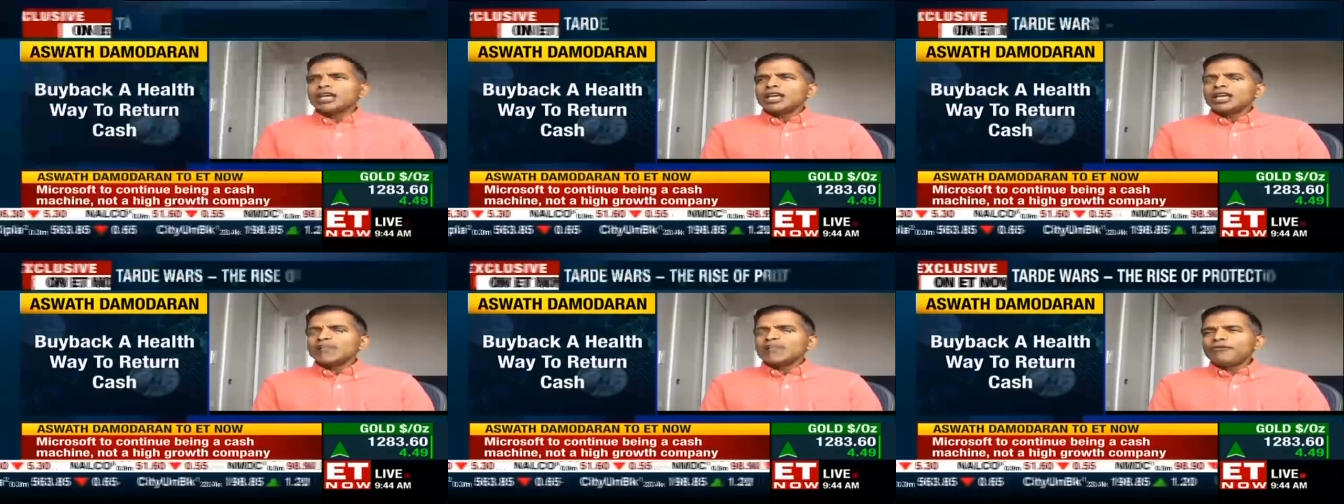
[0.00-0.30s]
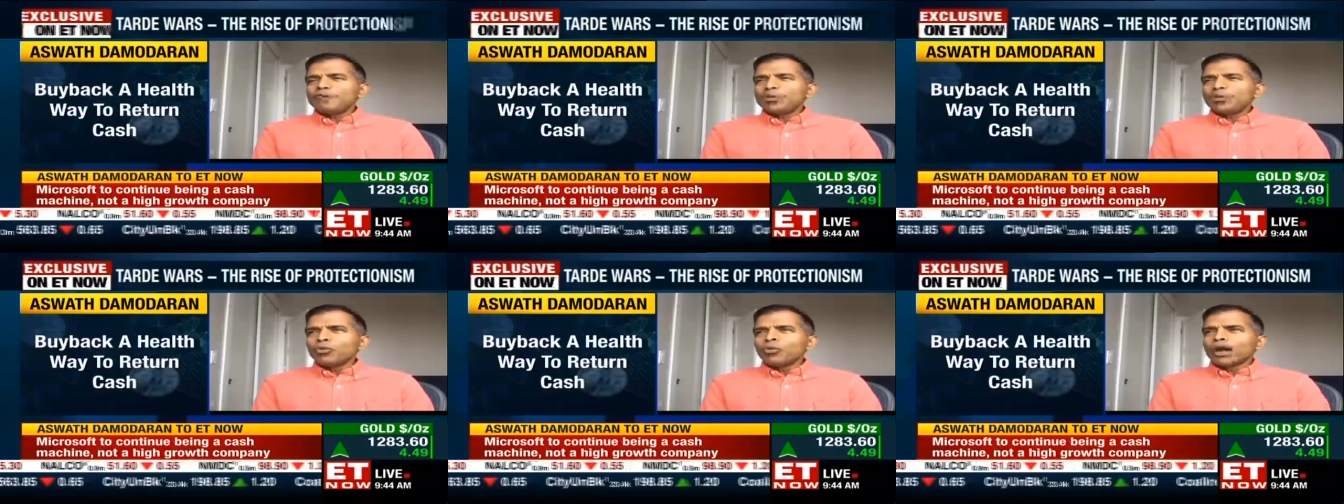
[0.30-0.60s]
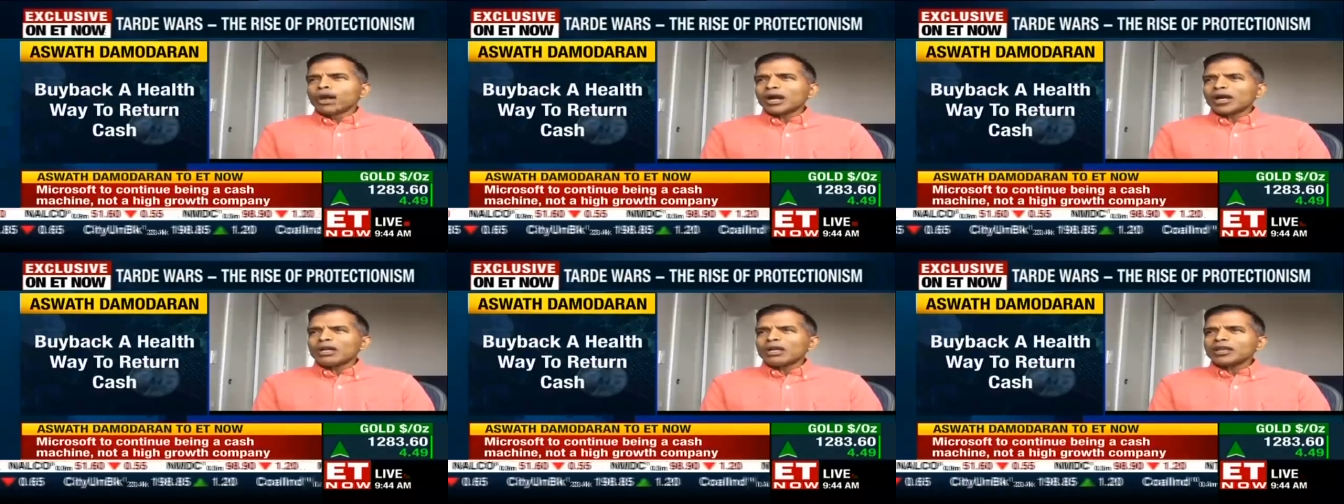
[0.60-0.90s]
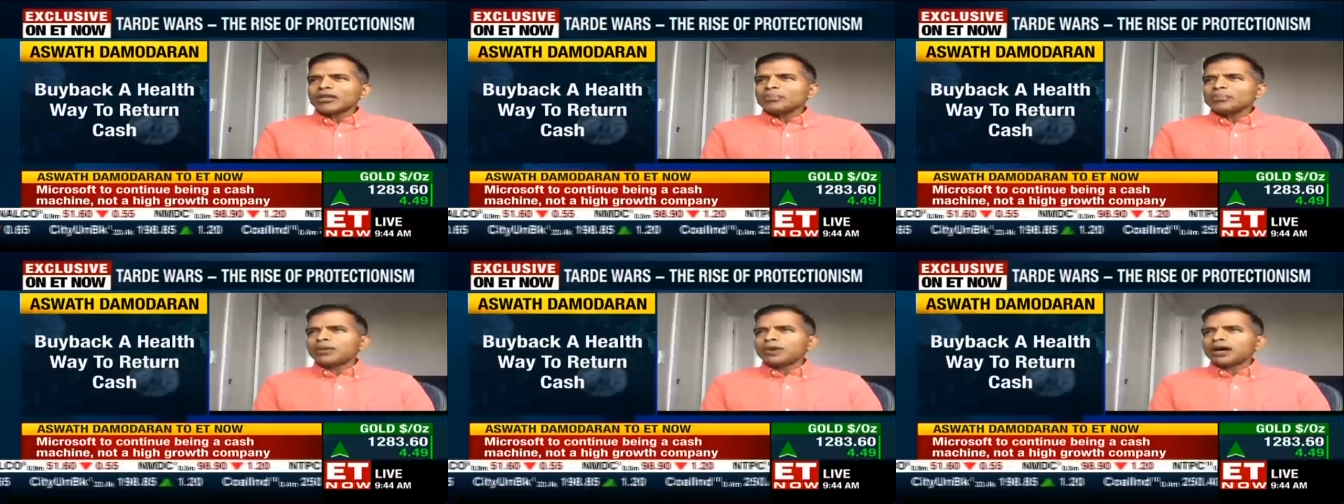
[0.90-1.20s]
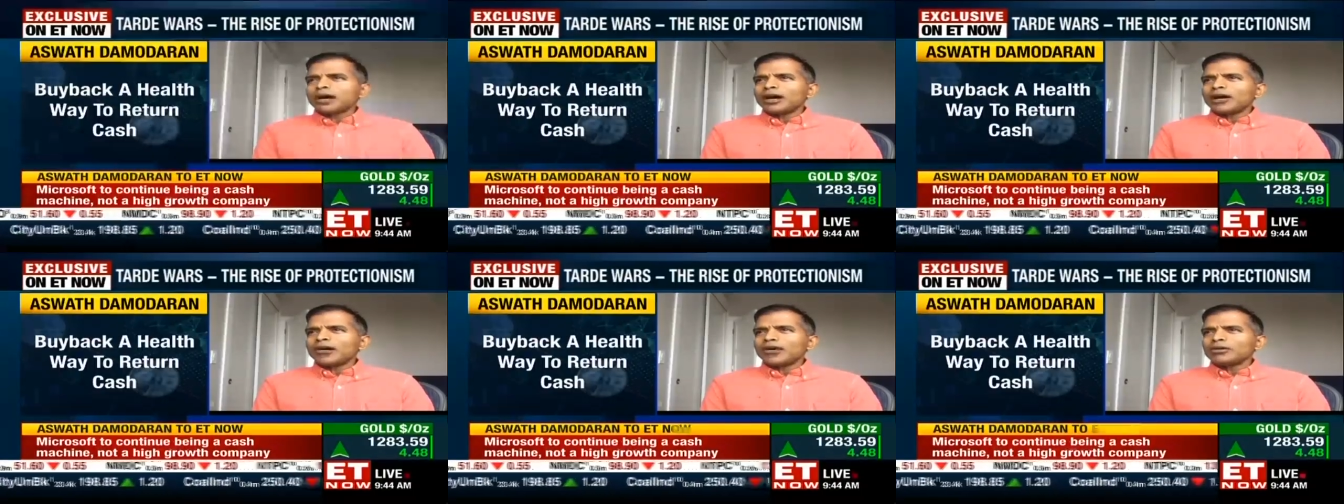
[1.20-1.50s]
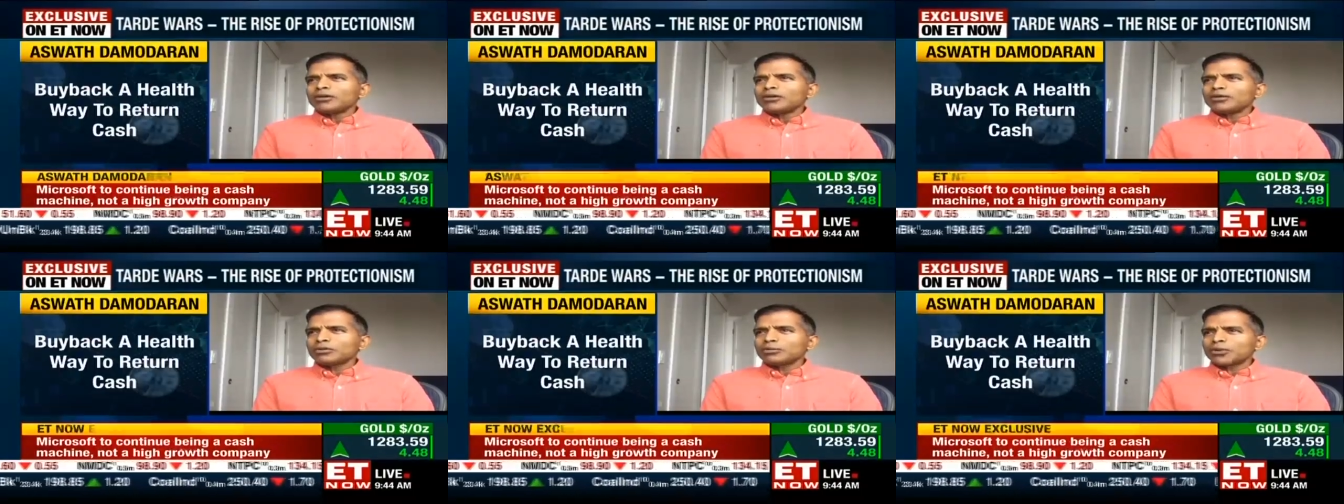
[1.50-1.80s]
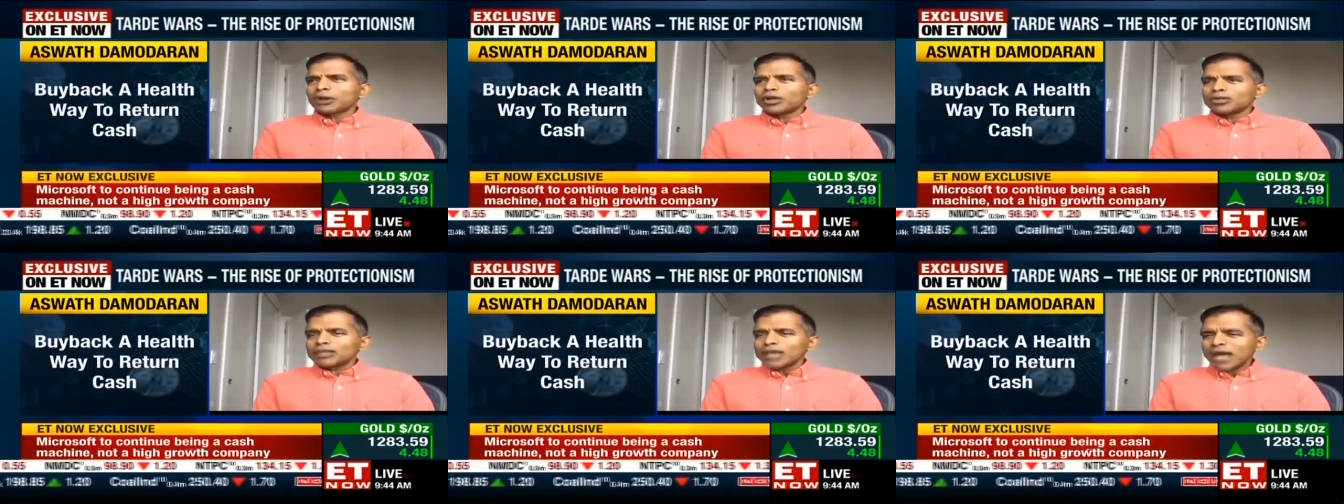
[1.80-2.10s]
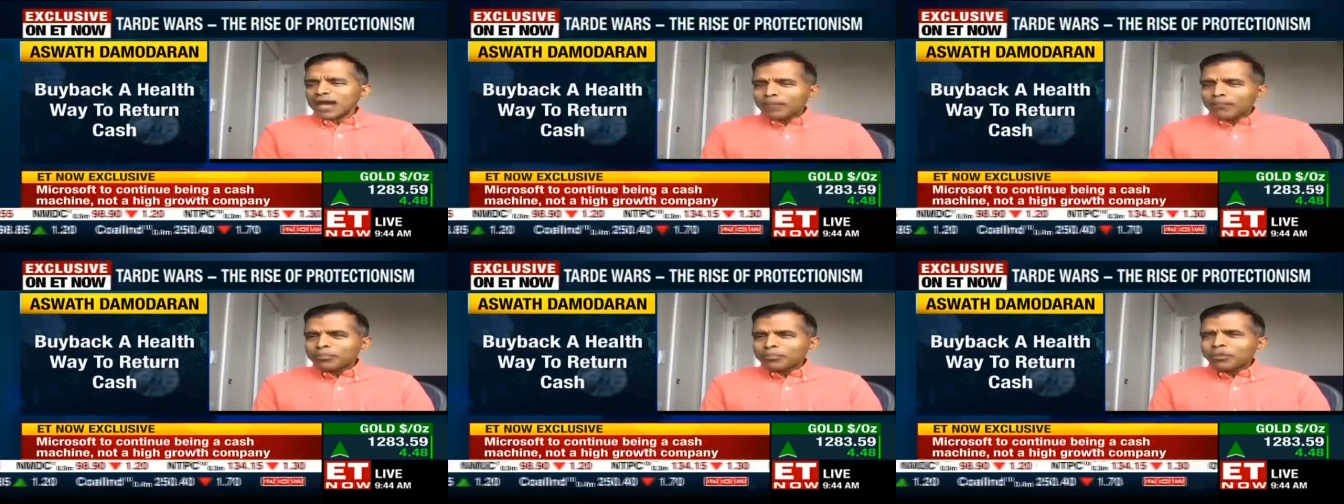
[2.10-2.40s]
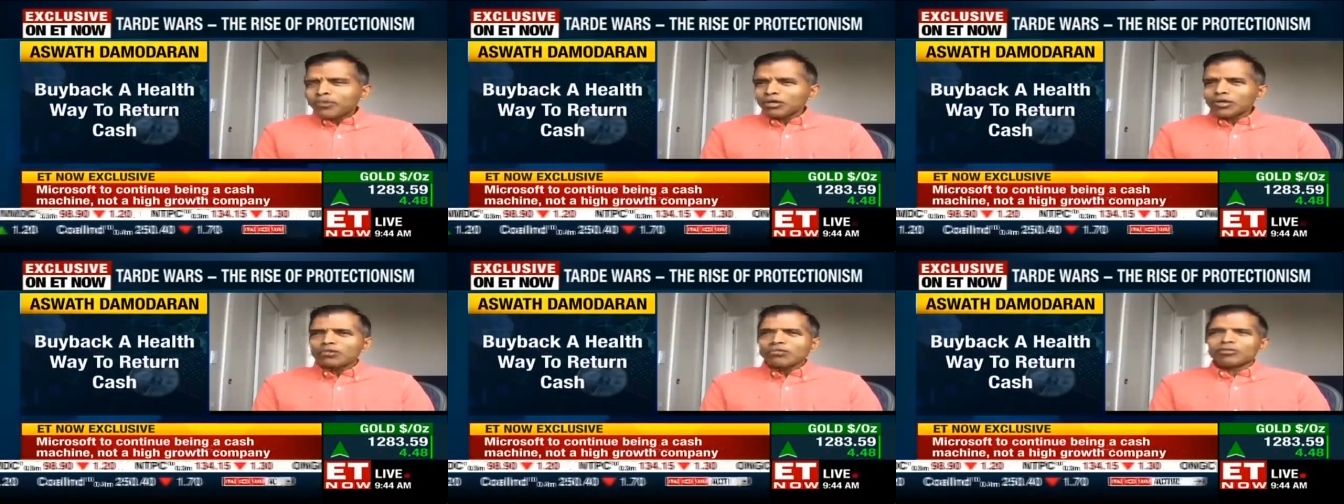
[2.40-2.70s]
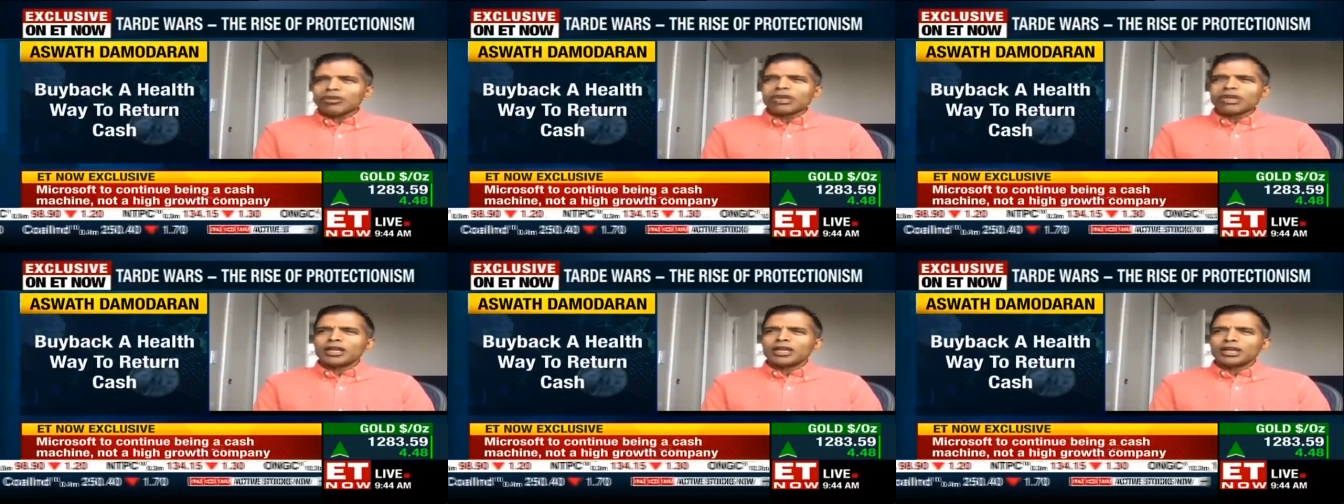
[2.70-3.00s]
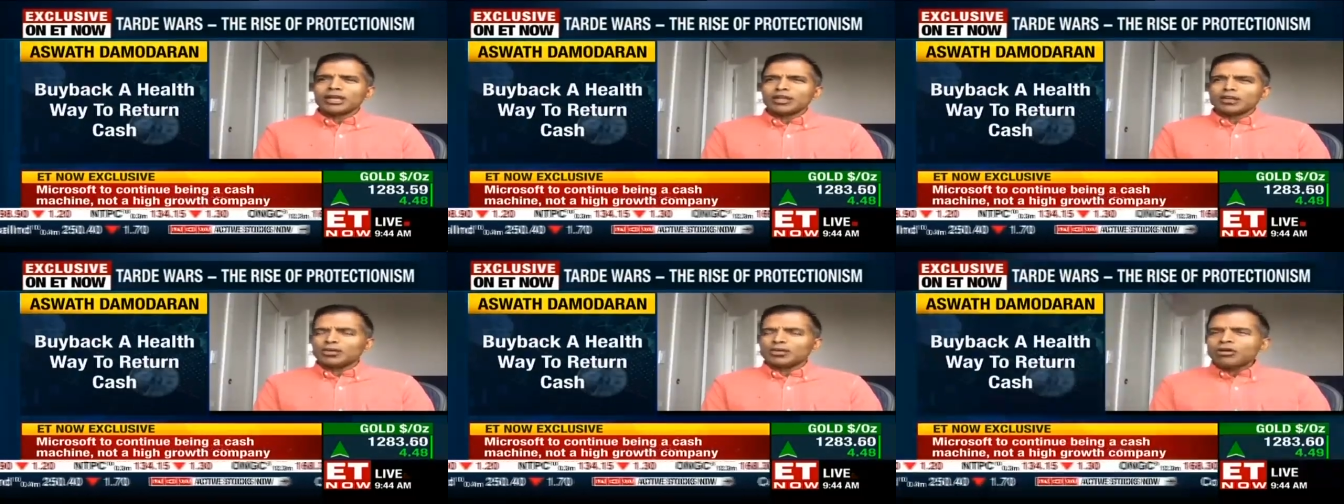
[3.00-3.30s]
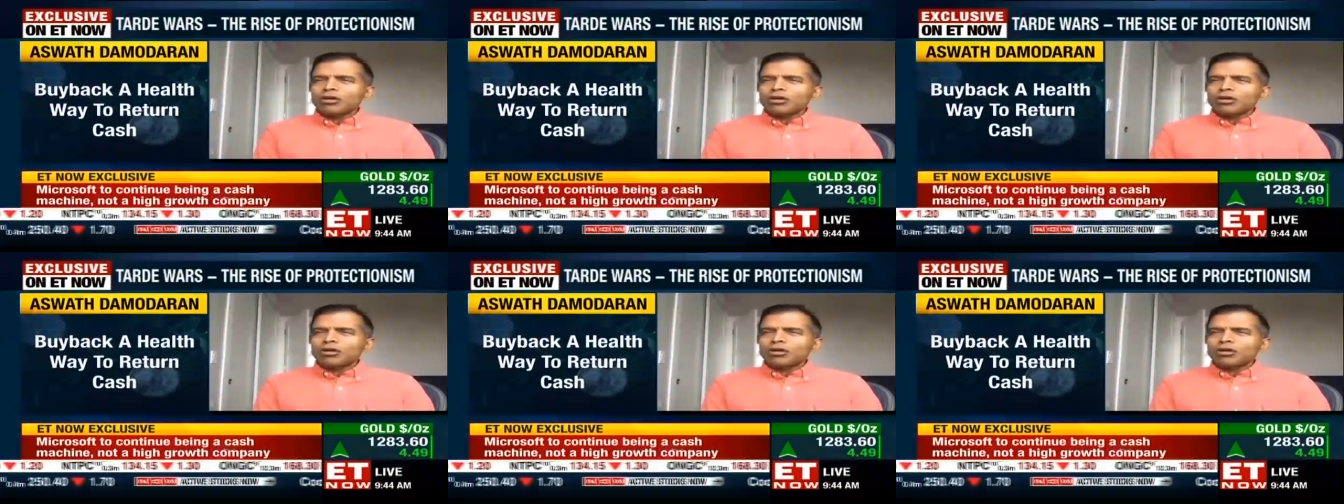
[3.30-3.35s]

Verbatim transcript: if you worry about what's happened already and you